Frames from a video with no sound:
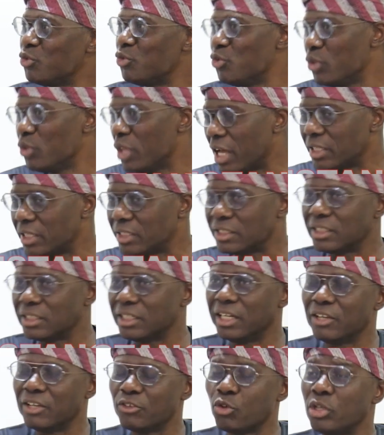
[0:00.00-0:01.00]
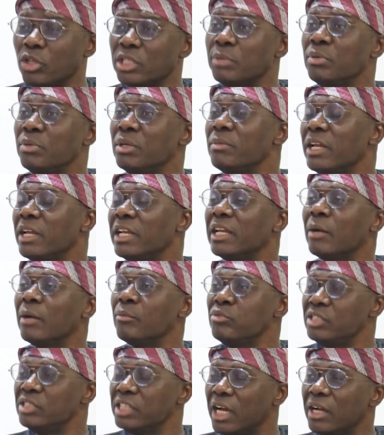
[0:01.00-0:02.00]
do that. So all the big men in
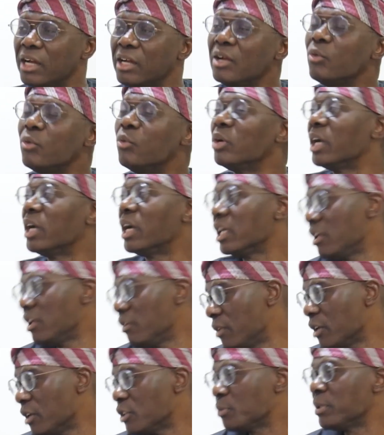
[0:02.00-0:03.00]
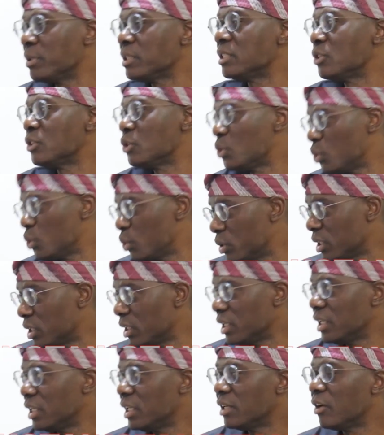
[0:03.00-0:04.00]
Abuja, we can give them spaces too.
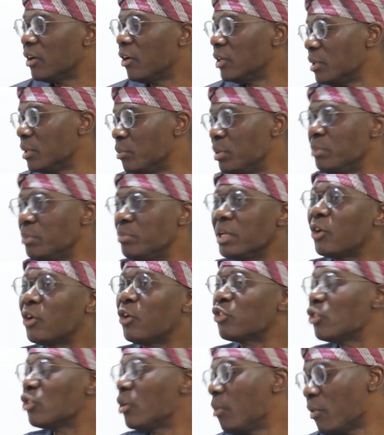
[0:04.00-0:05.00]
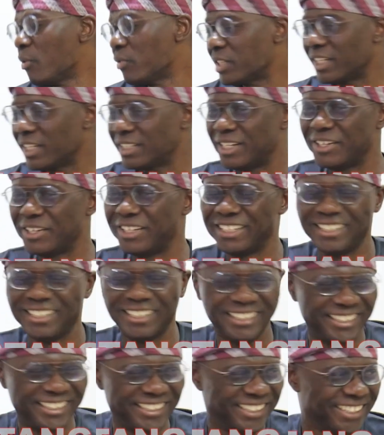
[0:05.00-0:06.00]
All the big customers,
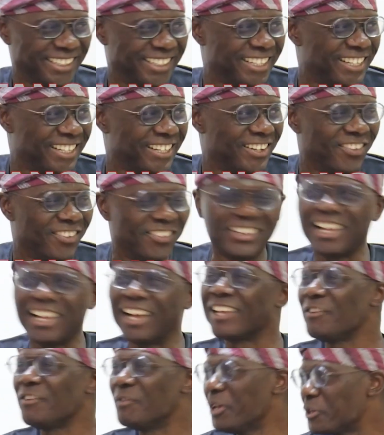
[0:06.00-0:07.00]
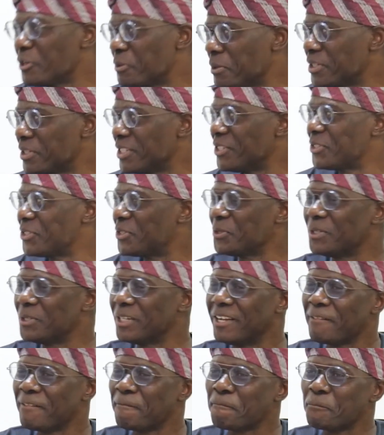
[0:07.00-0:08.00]
we can give them spaces too
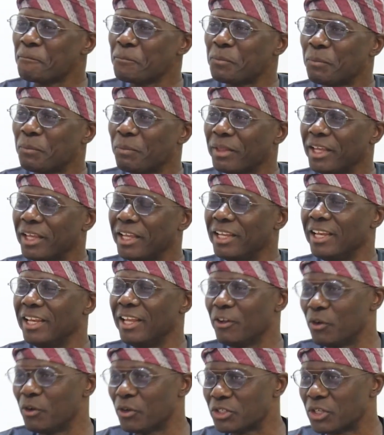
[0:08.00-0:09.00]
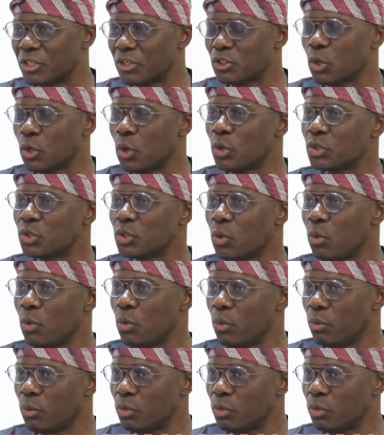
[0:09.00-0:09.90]
in Lagos. So